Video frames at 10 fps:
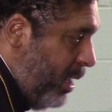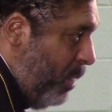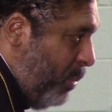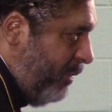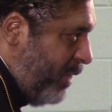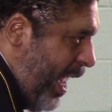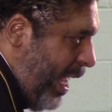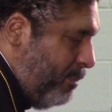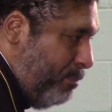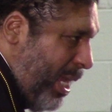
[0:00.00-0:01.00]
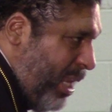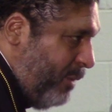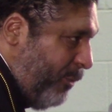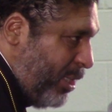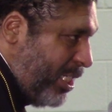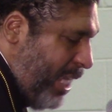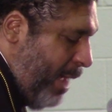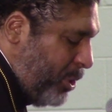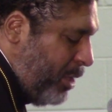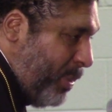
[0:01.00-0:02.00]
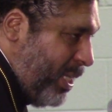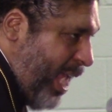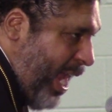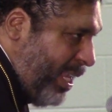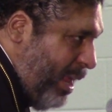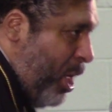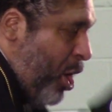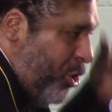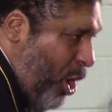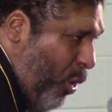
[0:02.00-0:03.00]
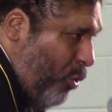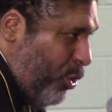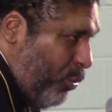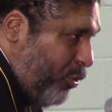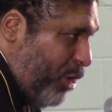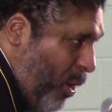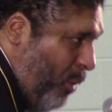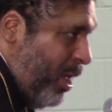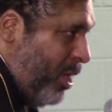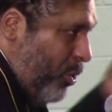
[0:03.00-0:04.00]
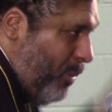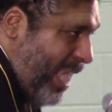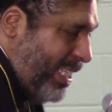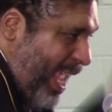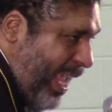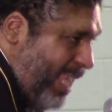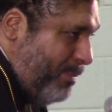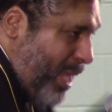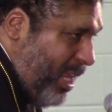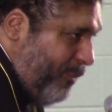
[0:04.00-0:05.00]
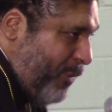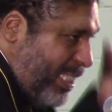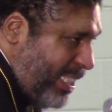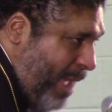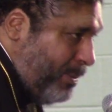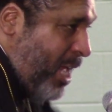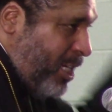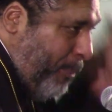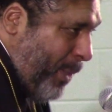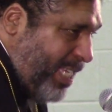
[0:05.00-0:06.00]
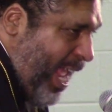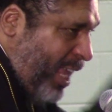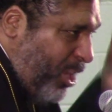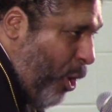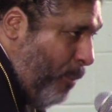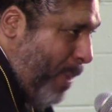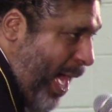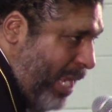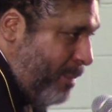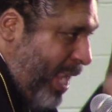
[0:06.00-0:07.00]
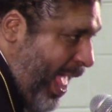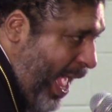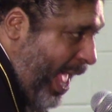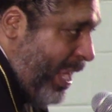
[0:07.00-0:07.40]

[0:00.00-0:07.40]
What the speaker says: And we've taken meaningful steps to protect them. No, you don't. You are taking meaningful steps to protect your bottom line,